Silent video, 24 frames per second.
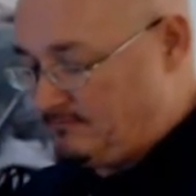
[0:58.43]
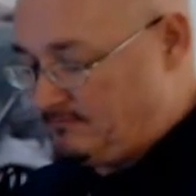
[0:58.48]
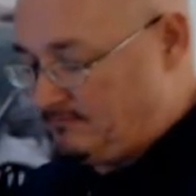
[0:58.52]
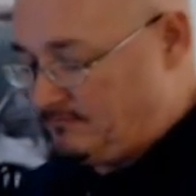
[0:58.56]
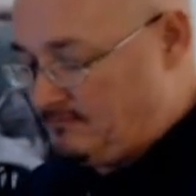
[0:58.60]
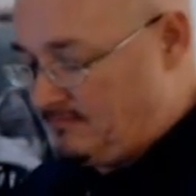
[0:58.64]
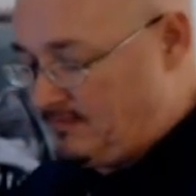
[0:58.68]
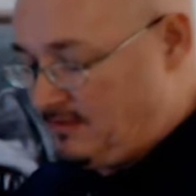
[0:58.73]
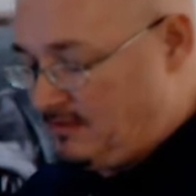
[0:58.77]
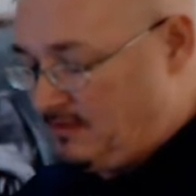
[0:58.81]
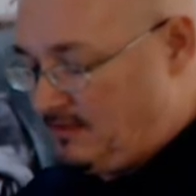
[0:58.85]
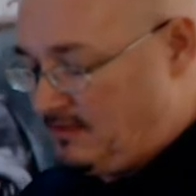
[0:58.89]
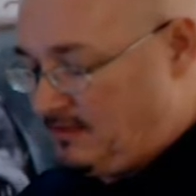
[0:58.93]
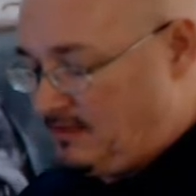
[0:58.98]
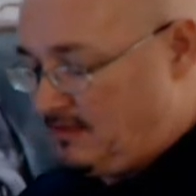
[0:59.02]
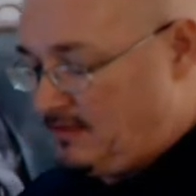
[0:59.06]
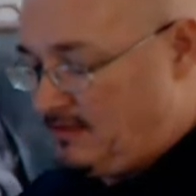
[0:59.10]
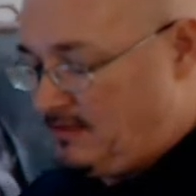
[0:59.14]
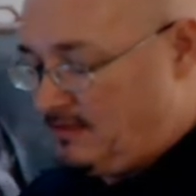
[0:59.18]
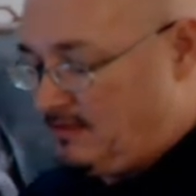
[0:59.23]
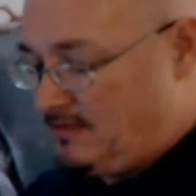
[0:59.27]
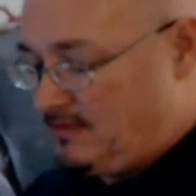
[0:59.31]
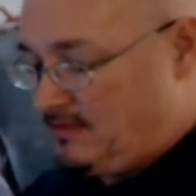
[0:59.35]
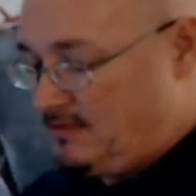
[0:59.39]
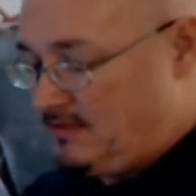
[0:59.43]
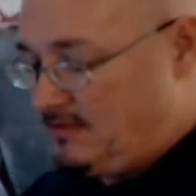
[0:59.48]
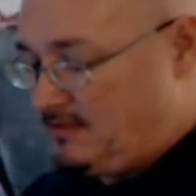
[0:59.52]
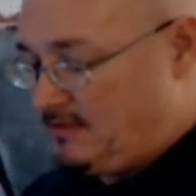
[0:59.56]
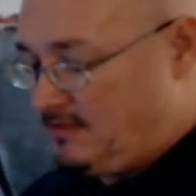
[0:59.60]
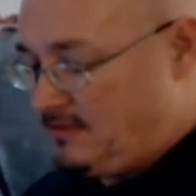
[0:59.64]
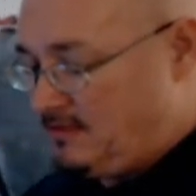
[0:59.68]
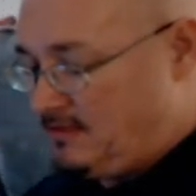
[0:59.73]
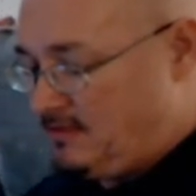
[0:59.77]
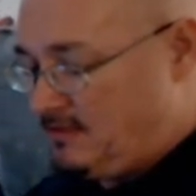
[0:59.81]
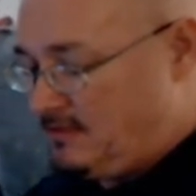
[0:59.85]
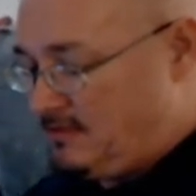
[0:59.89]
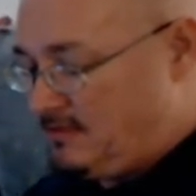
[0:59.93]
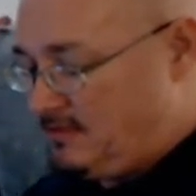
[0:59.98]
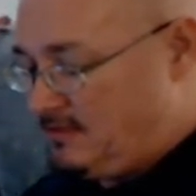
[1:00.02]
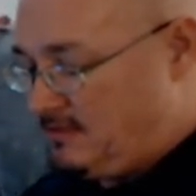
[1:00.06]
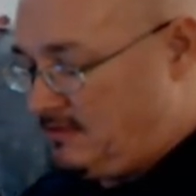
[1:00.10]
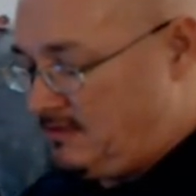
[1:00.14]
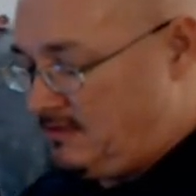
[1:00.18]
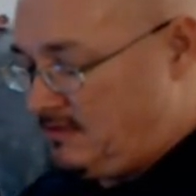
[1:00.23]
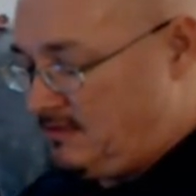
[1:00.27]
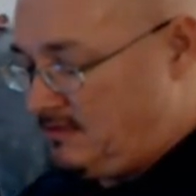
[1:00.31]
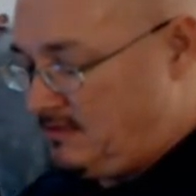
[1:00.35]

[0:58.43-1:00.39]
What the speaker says: Nothing is said.